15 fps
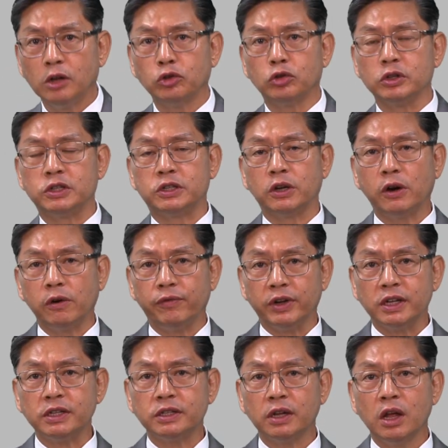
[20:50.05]
to
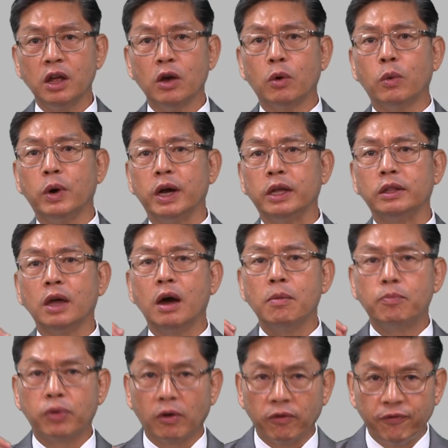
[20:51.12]
service with
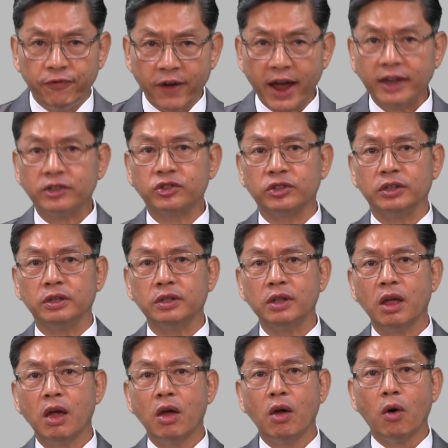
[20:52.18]
profession